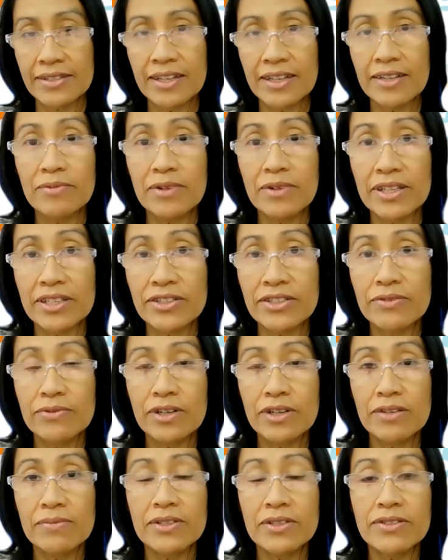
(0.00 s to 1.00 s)

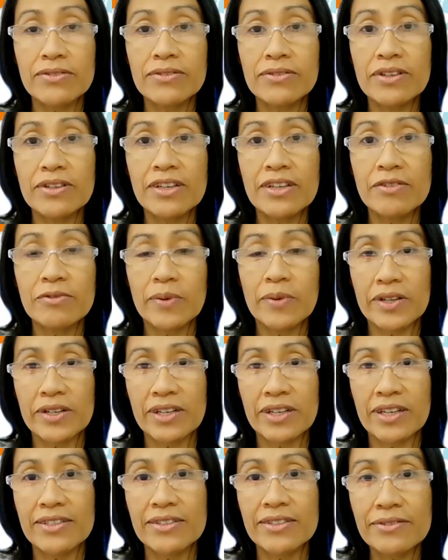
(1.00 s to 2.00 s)
Assalamualaikum warahmatullahi
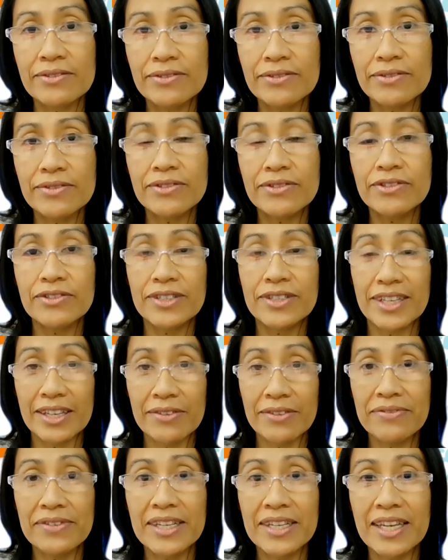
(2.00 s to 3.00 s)
wabarakatuh. Good
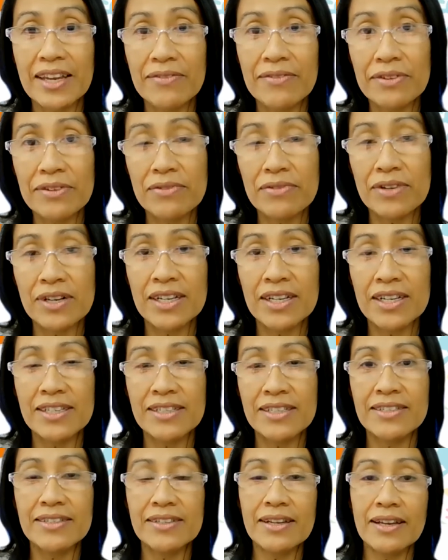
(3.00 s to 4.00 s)
evening,
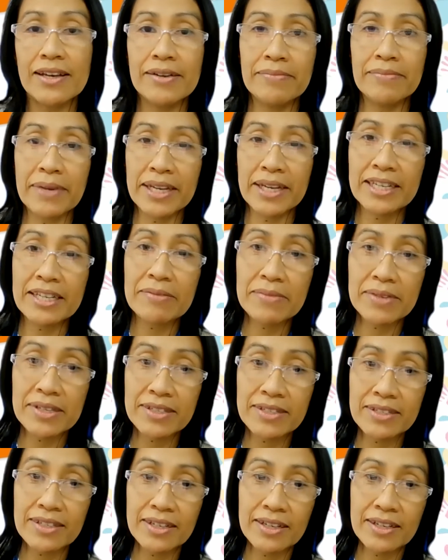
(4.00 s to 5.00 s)
everyone. My name
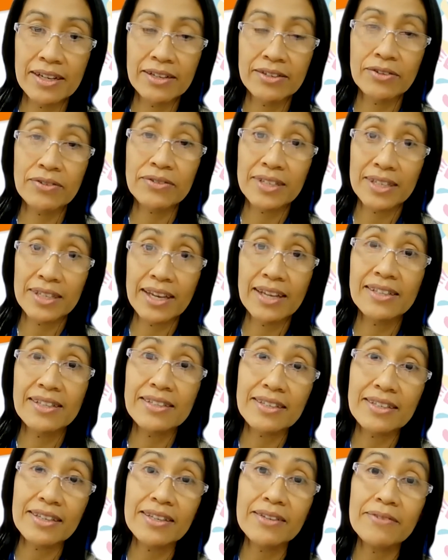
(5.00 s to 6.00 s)
is Dr.
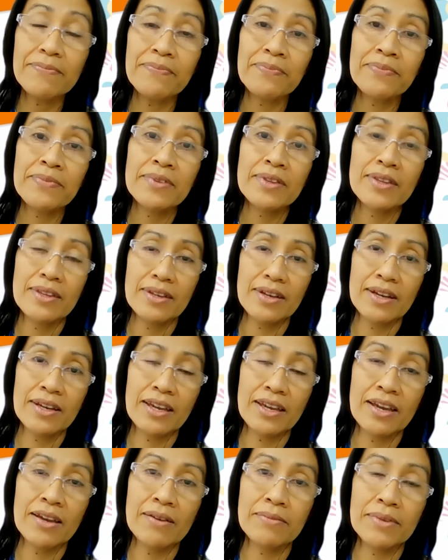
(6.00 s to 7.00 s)
Yanti.
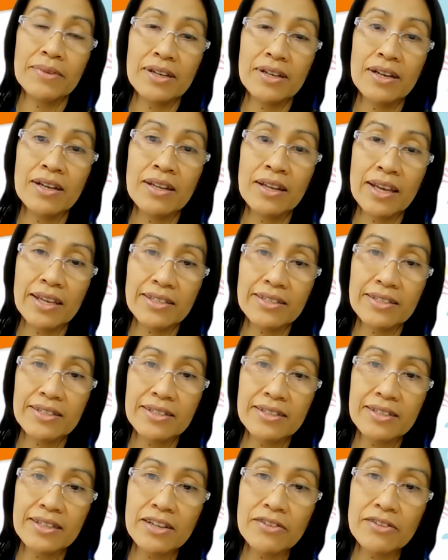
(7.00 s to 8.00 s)
I am a
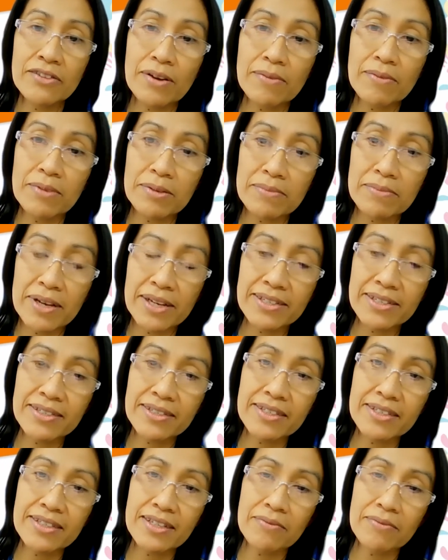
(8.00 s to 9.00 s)
lecturer in family
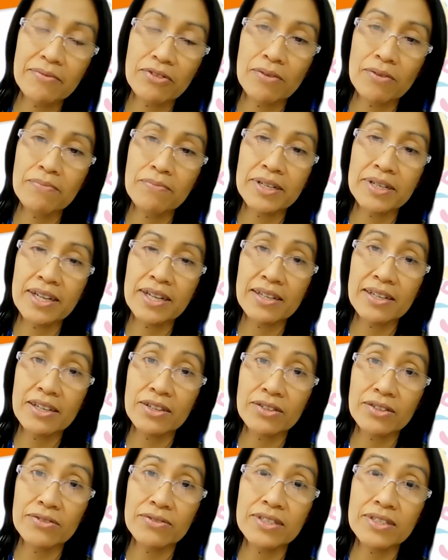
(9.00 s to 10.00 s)
medicine from
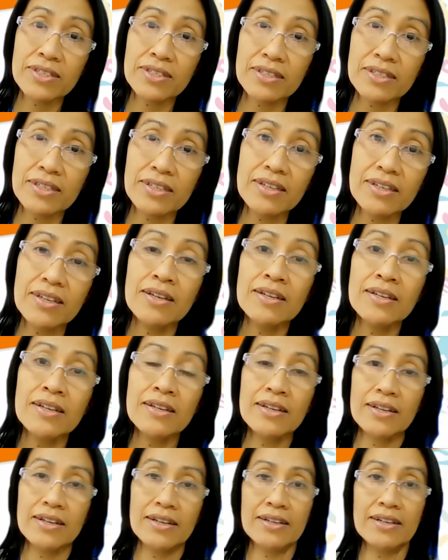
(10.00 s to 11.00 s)
Perdana University.
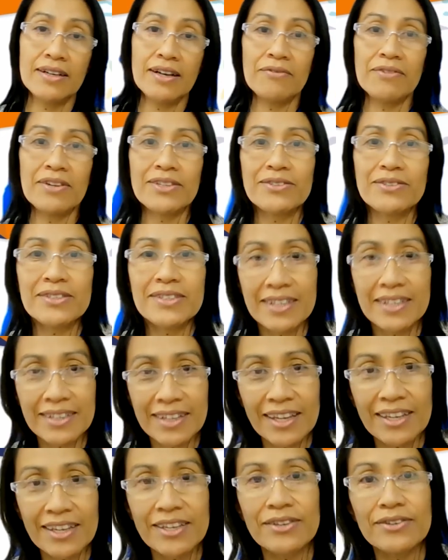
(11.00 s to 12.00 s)
I would like to
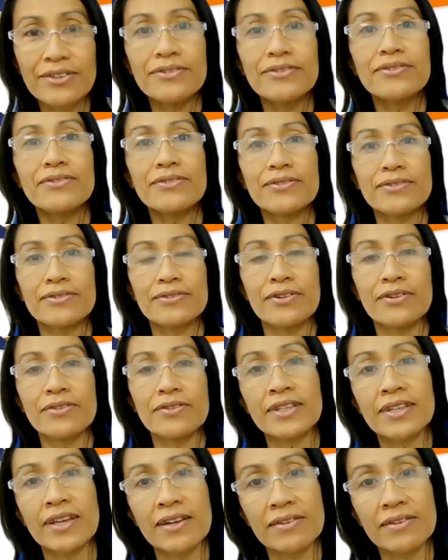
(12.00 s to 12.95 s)
say thank you to Dr.